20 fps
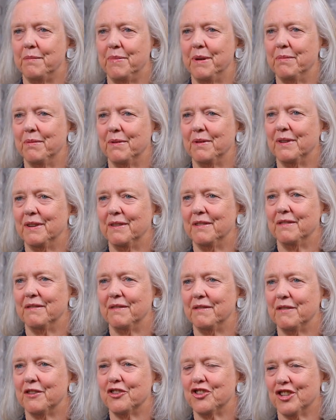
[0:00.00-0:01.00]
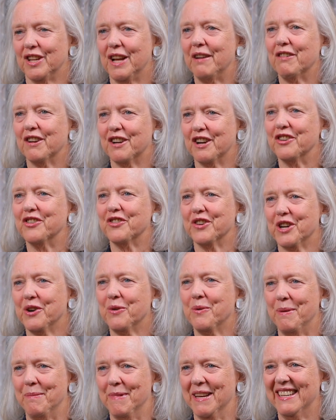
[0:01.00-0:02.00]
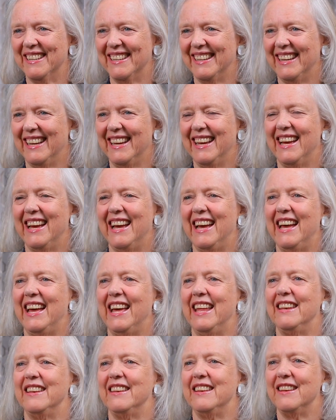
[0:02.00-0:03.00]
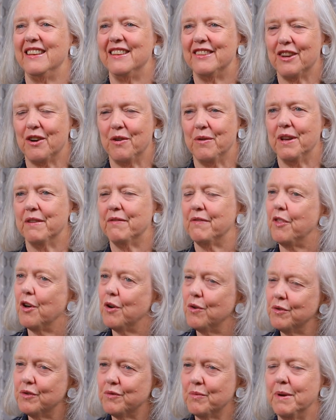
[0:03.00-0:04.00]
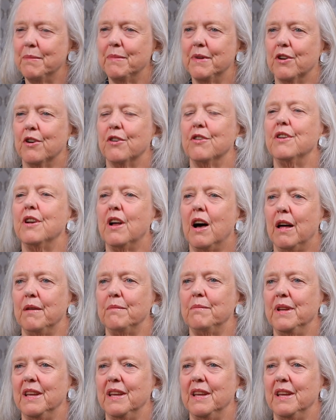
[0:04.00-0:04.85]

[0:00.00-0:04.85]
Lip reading: the people in virtually every country are women. And so if those women are not